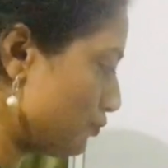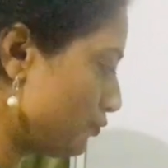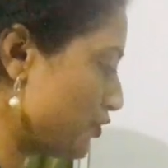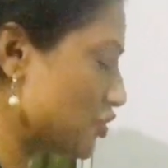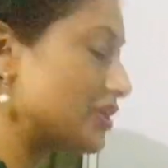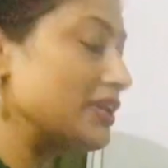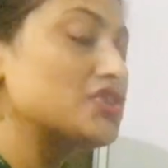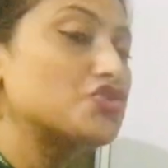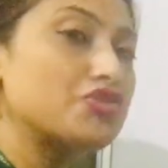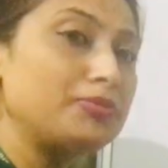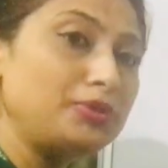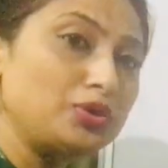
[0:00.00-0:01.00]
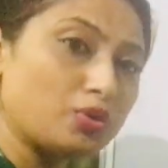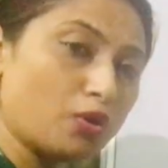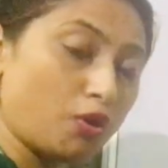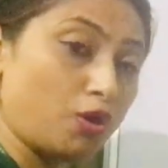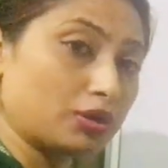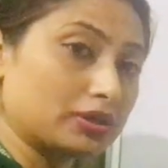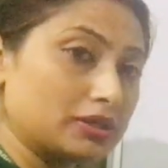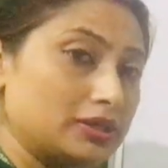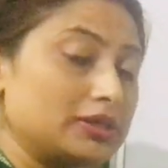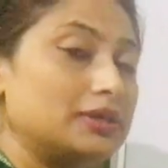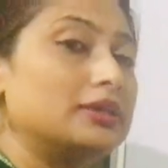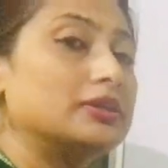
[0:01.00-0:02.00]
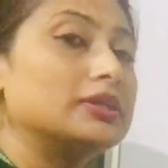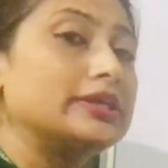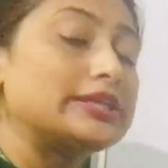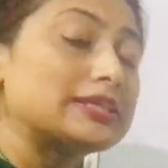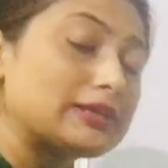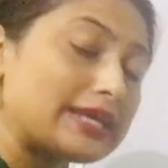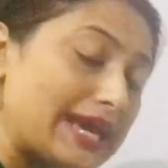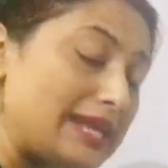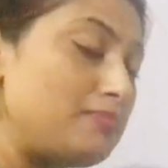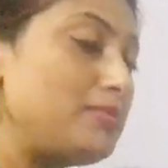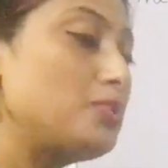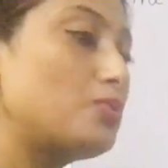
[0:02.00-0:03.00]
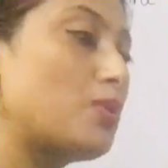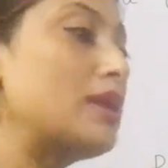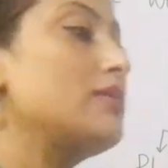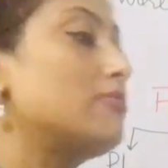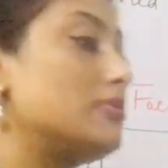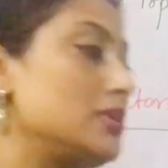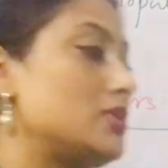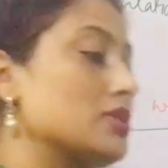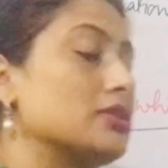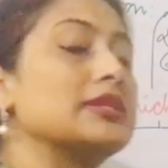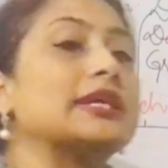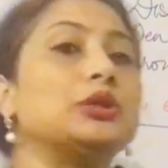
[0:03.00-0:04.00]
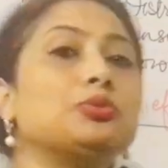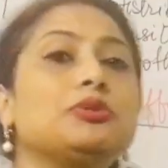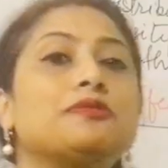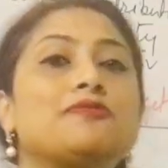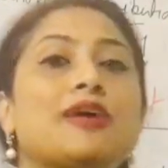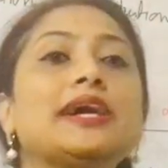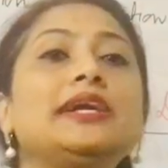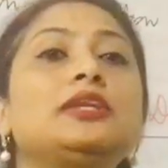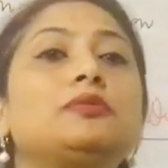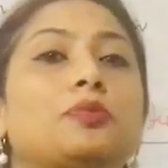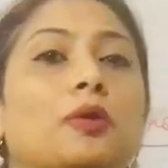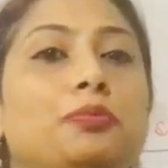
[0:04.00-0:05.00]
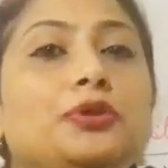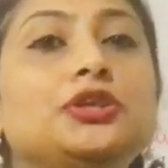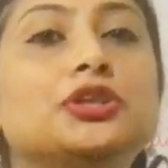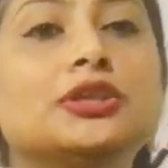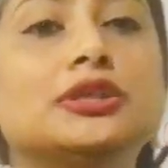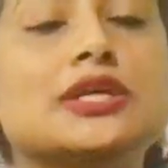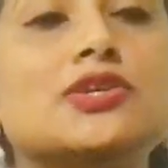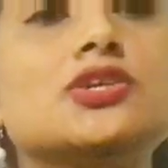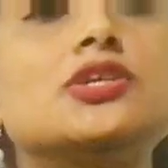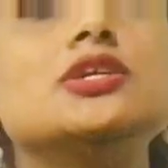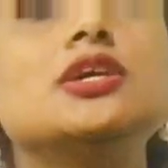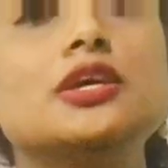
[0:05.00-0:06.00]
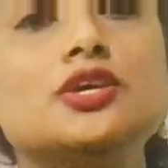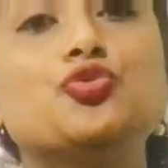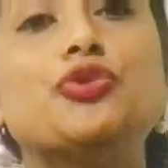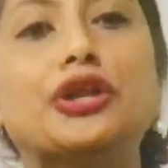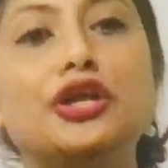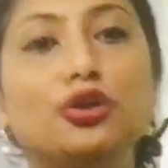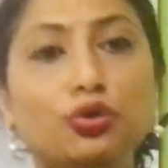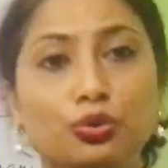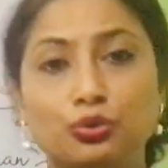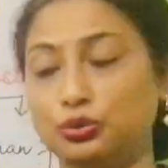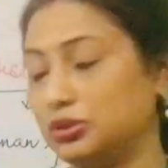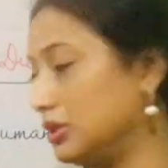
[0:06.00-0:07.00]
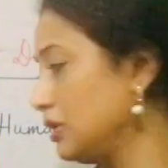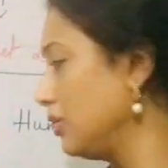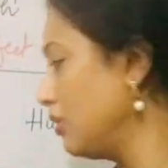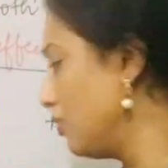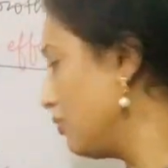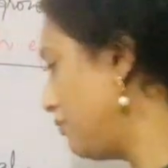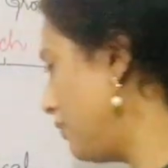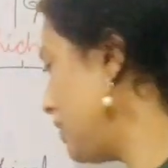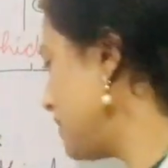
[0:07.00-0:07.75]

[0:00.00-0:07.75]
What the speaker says: which are extremely hot, it can be one reason that you will find the population density is very low. For